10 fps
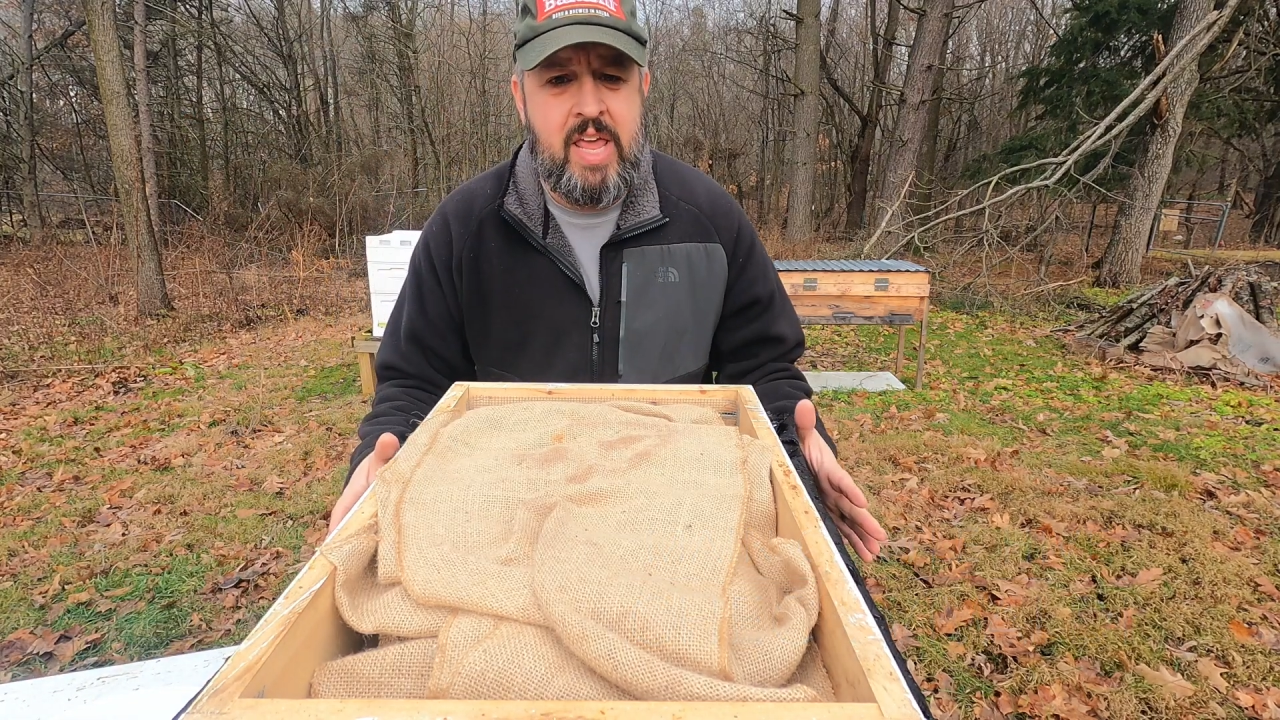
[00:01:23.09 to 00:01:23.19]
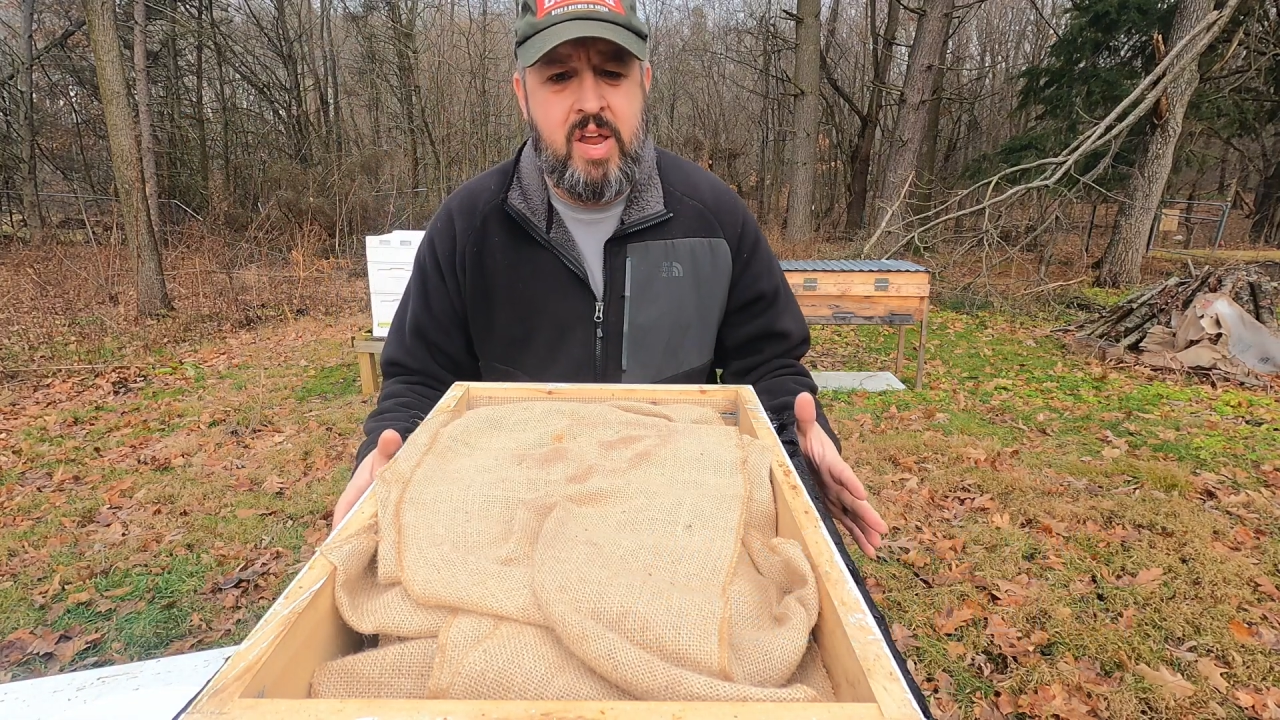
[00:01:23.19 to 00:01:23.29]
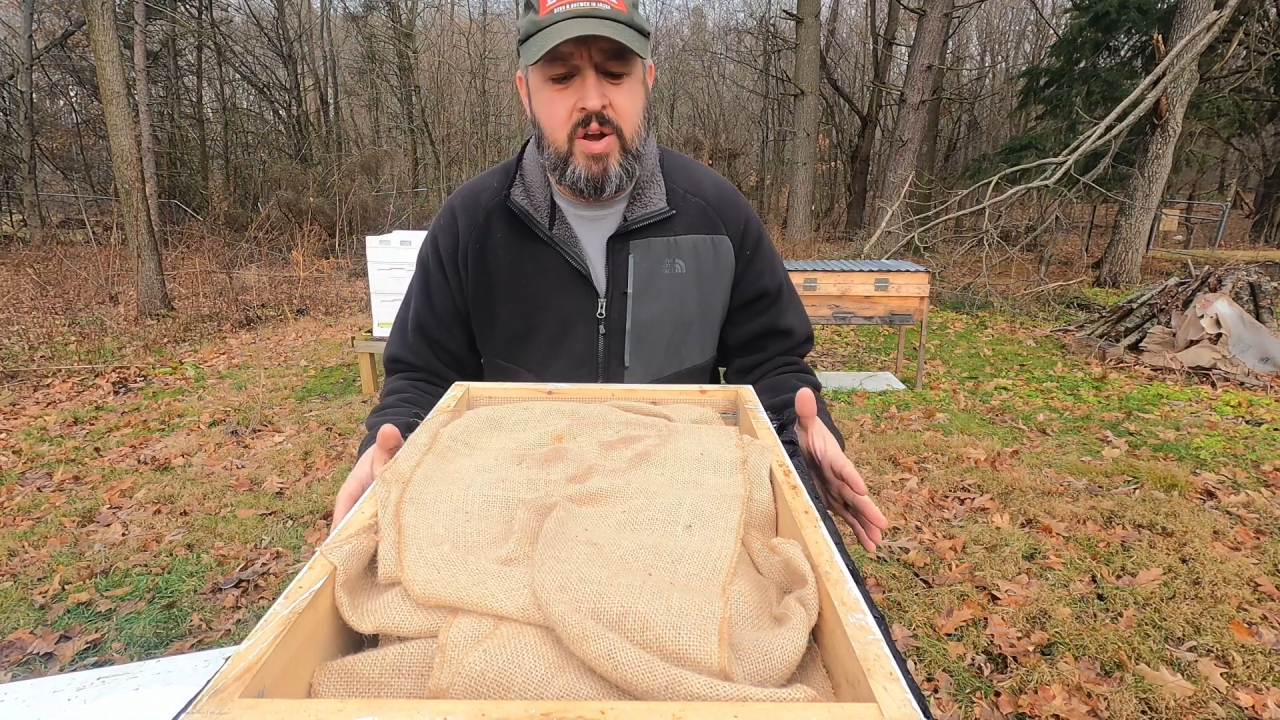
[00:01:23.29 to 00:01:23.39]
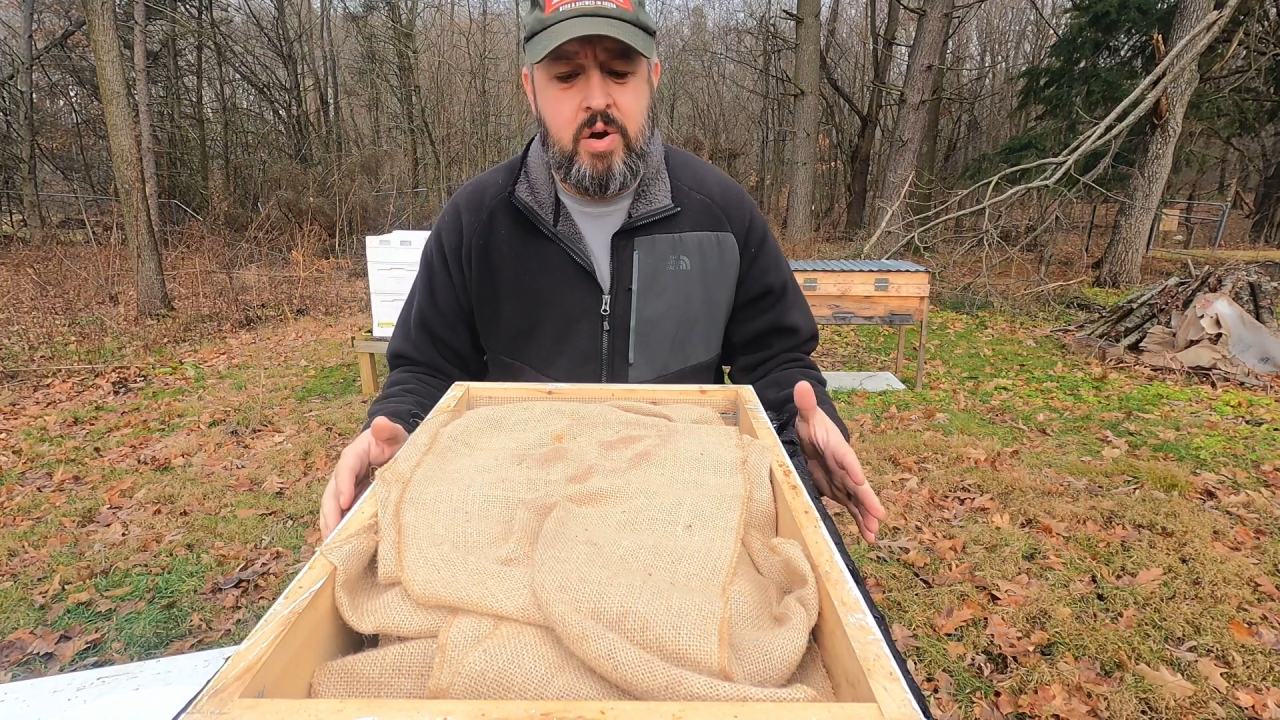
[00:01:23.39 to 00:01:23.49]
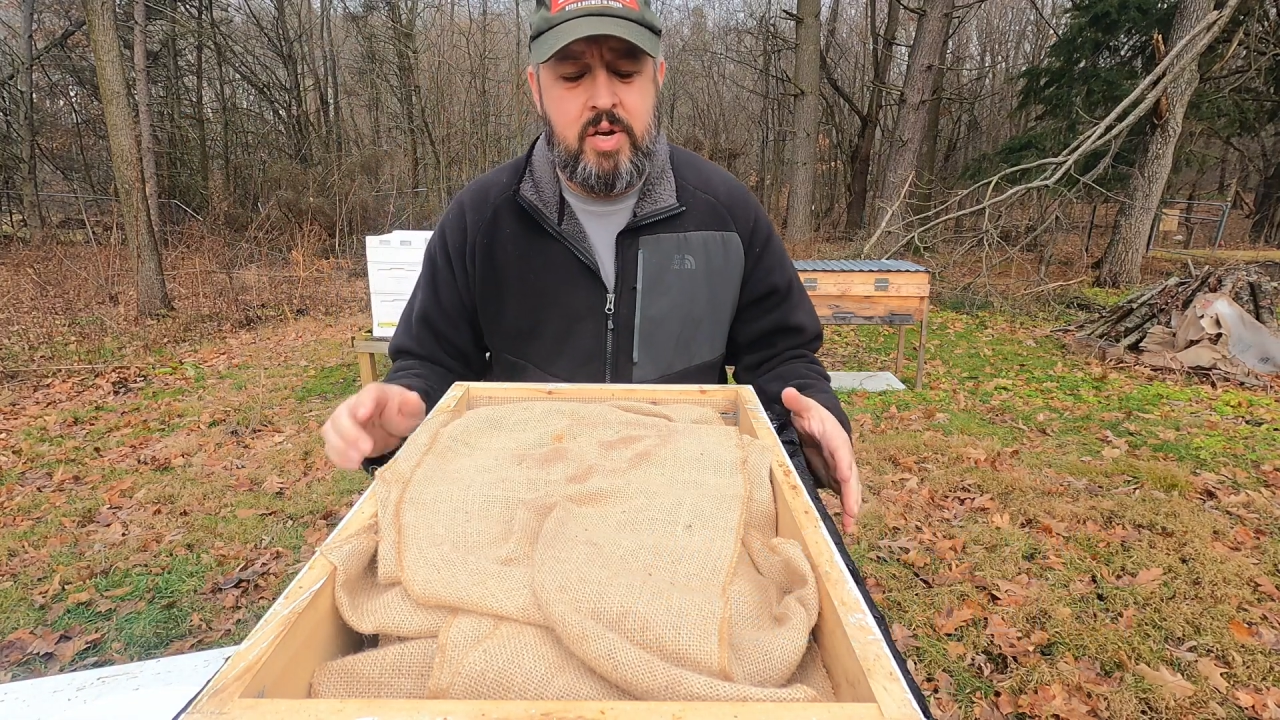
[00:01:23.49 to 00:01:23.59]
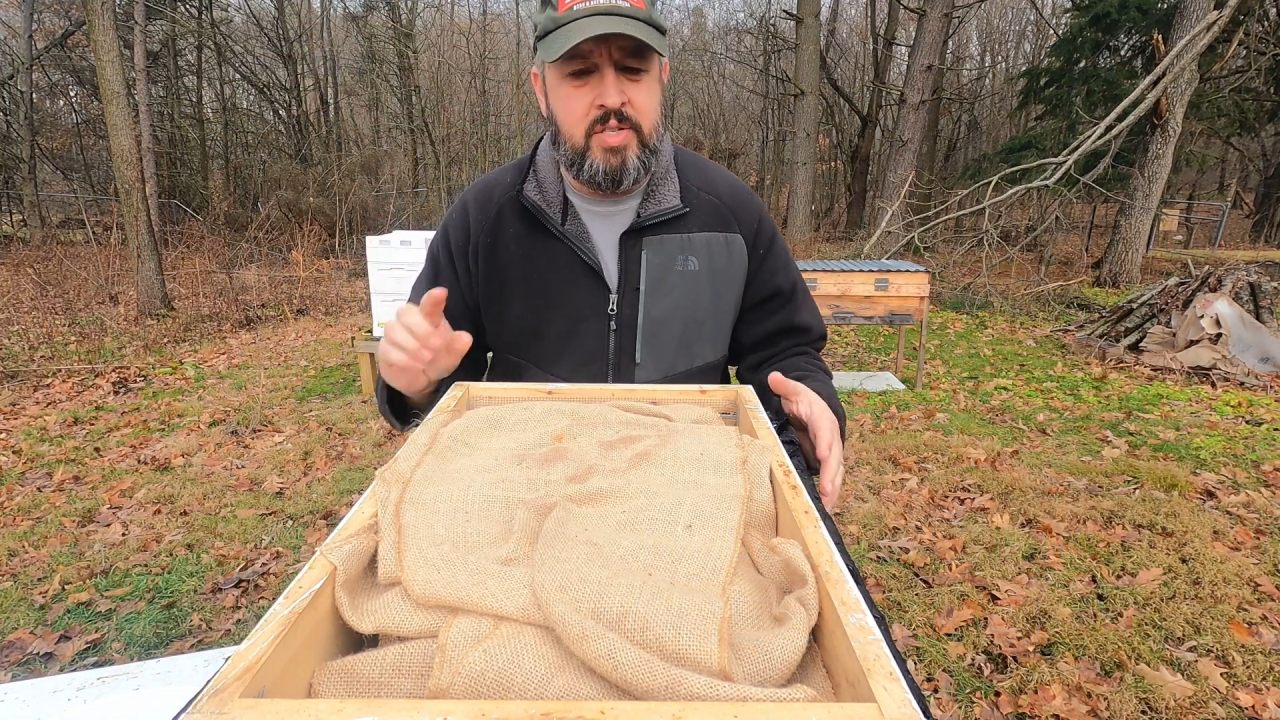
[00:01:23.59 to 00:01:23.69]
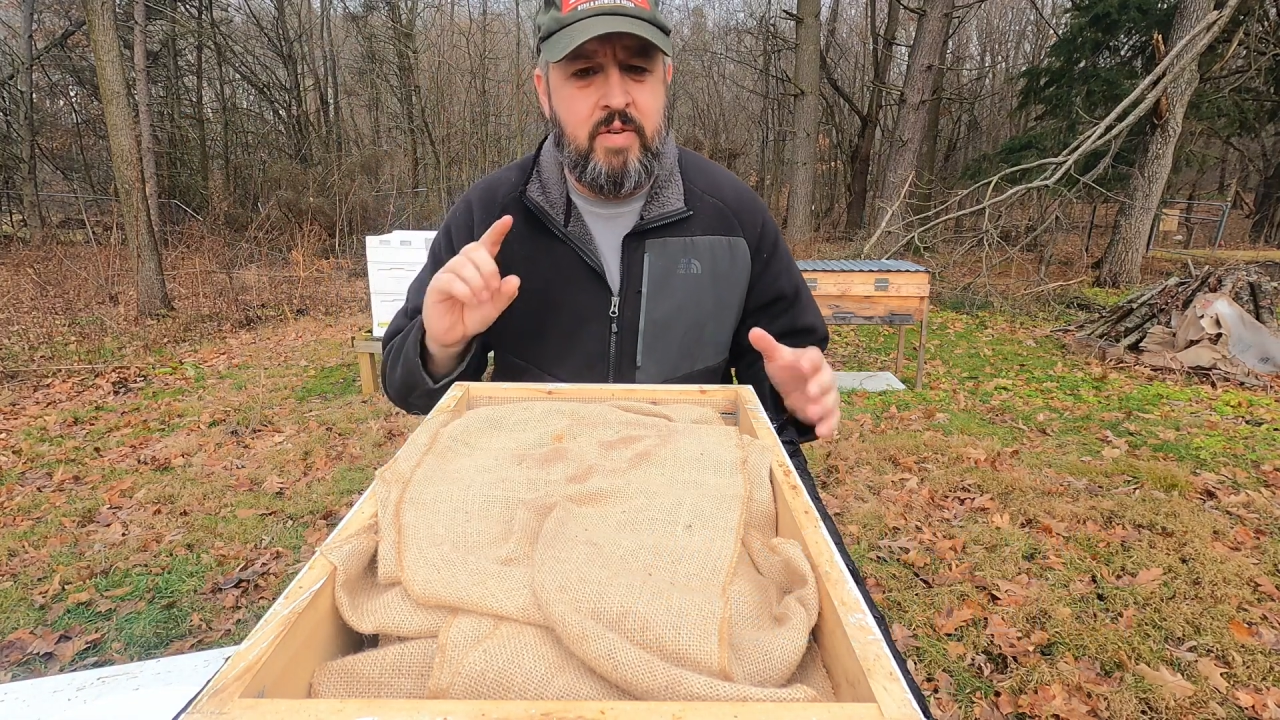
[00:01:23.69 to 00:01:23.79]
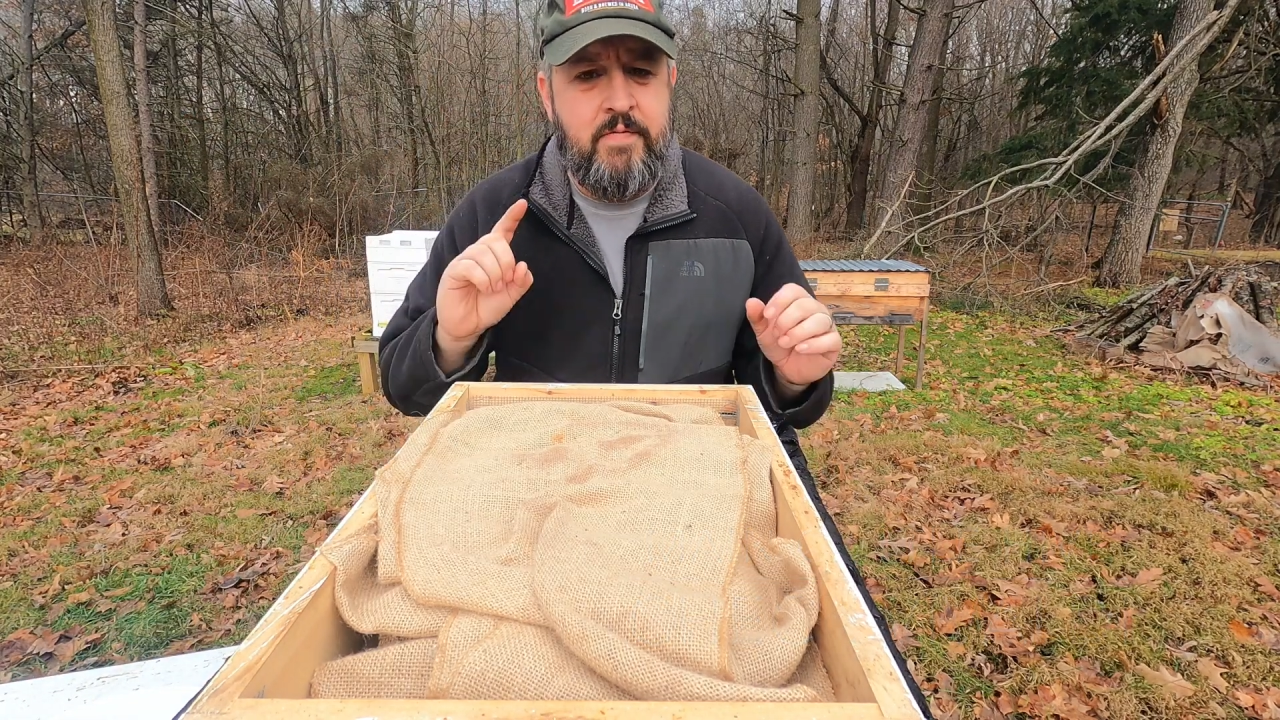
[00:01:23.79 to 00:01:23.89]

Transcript: here is the